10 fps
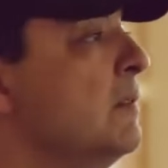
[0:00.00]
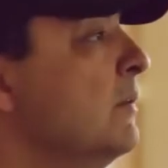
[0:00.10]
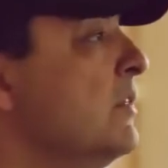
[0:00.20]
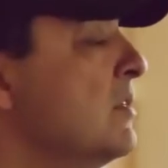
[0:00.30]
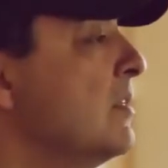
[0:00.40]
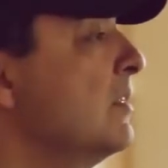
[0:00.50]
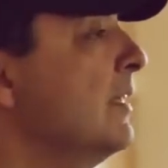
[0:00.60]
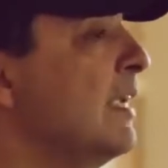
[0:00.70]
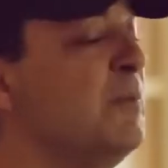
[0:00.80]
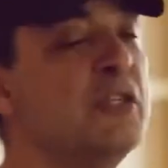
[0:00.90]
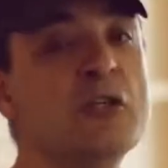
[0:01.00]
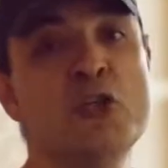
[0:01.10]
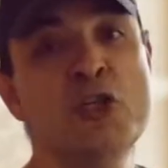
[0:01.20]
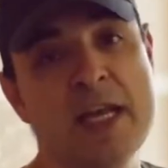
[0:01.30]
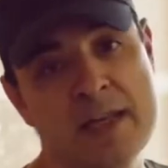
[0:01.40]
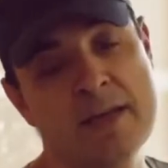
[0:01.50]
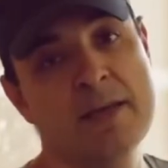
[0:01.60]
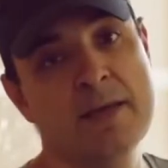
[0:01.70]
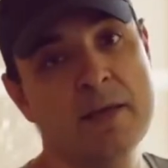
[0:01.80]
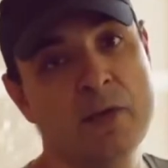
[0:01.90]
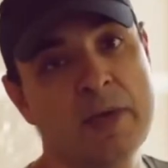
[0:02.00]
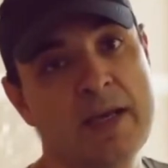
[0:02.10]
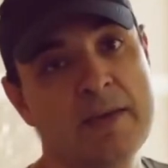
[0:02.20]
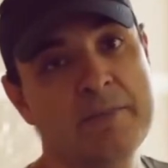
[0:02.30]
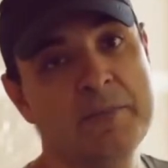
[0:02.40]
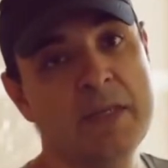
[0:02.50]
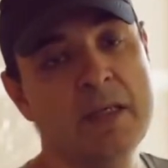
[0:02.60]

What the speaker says: you know, just like a piece of shit, okay?